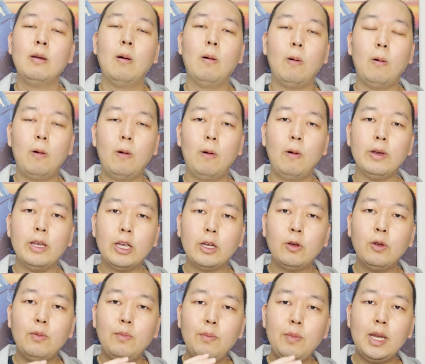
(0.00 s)
or it
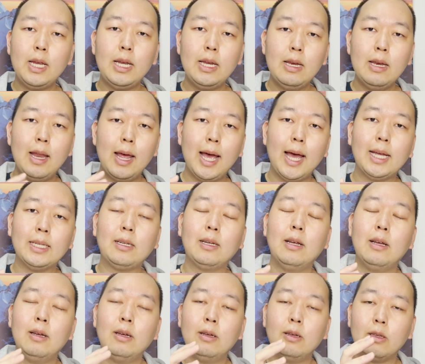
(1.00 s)
could mean that
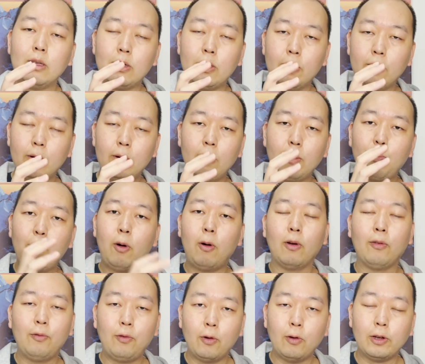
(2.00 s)
your
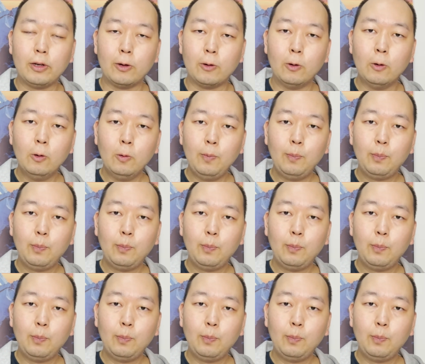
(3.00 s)
portfolio